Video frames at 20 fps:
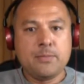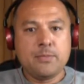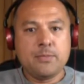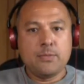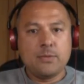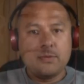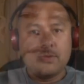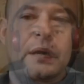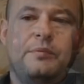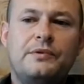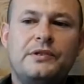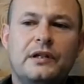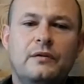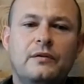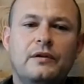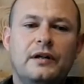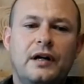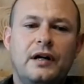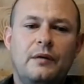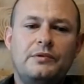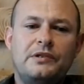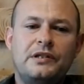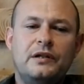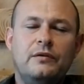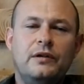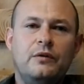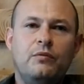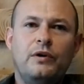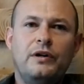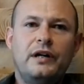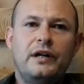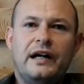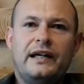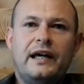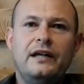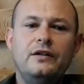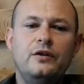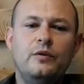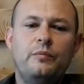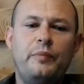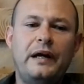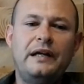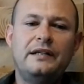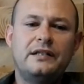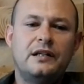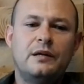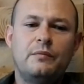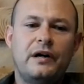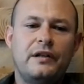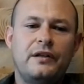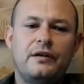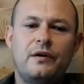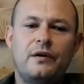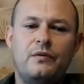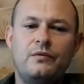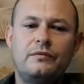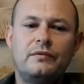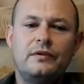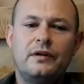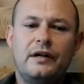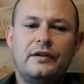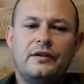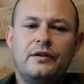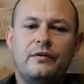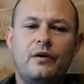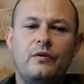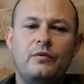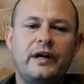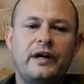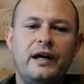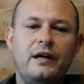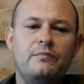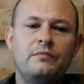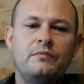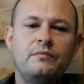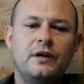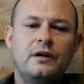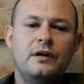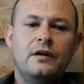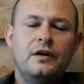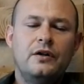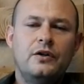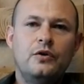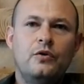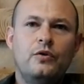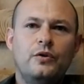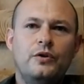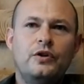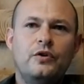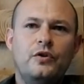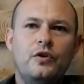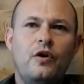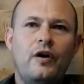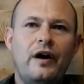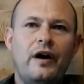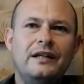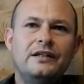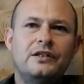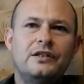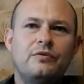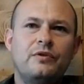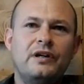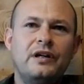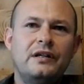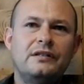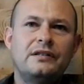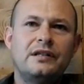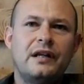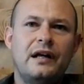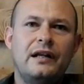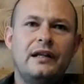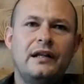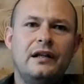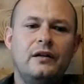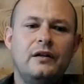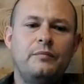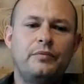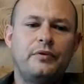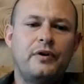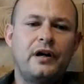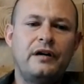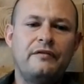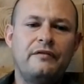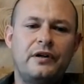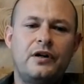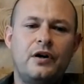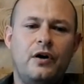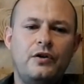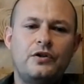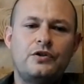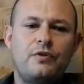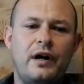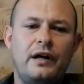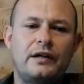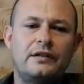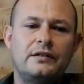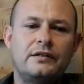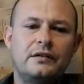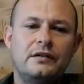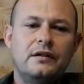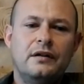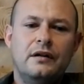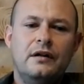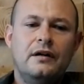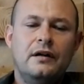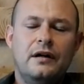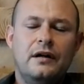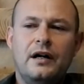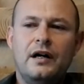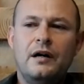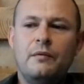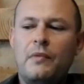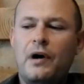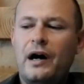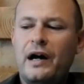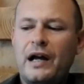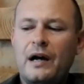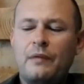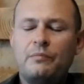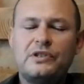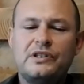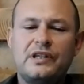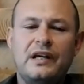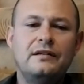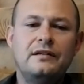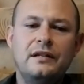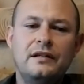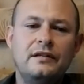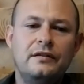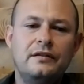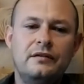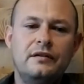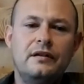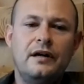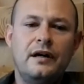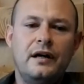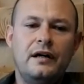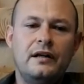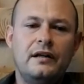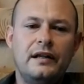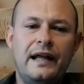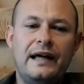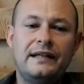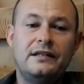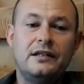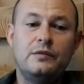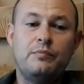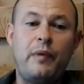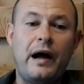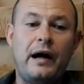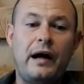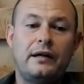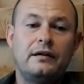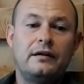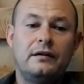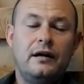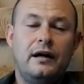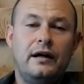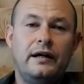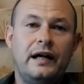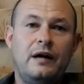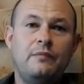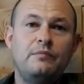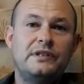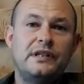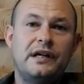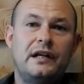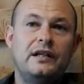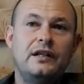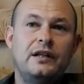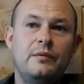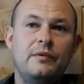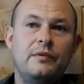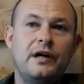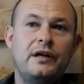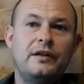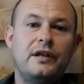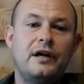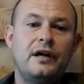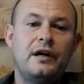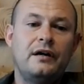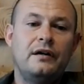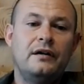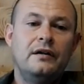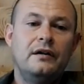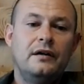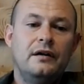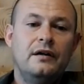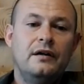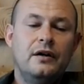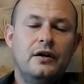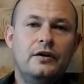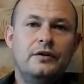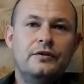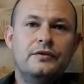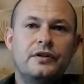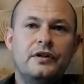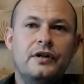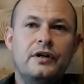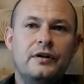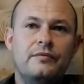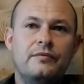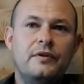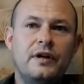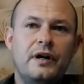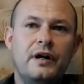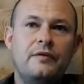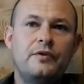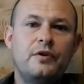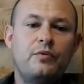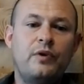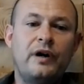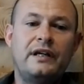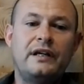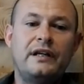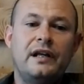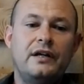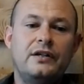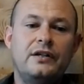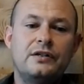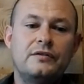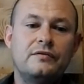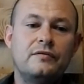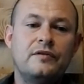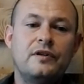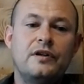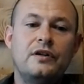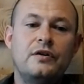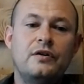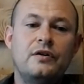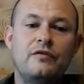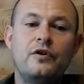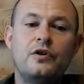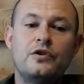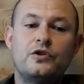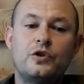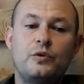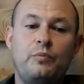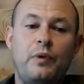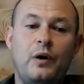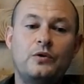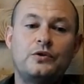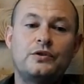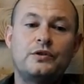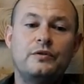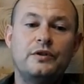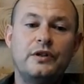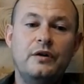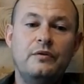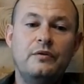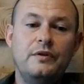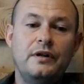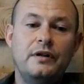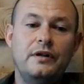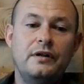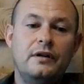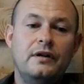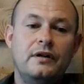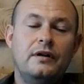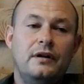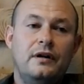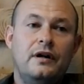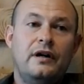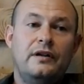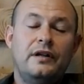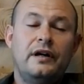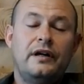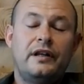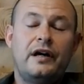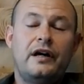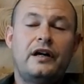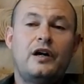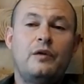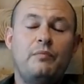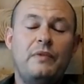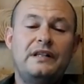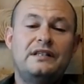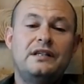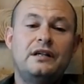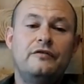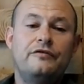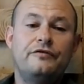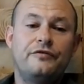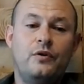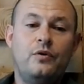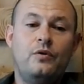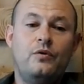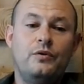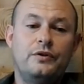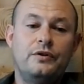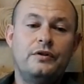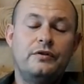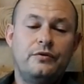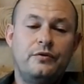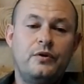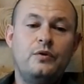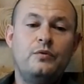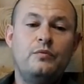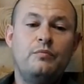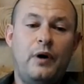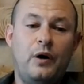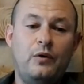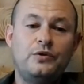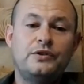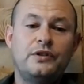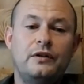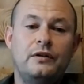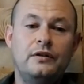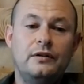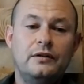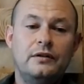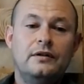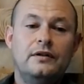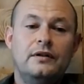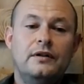Absolutely. Well, again, you're beating them at their own game. You're not entering into that little private contract. I am sending letters back. I am telling them that they're under the regulations of the Universal Postal Union and that they're committing fraud through postal.